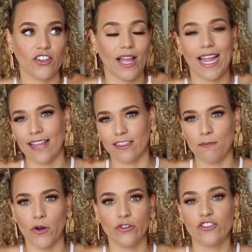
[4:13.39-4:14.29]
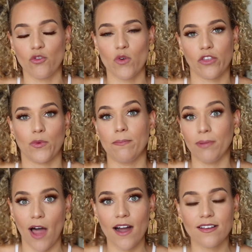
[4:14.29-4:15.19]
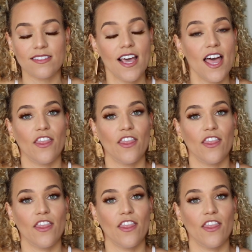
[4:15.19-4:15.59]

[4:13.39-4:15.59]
So like at the most two or three blocks,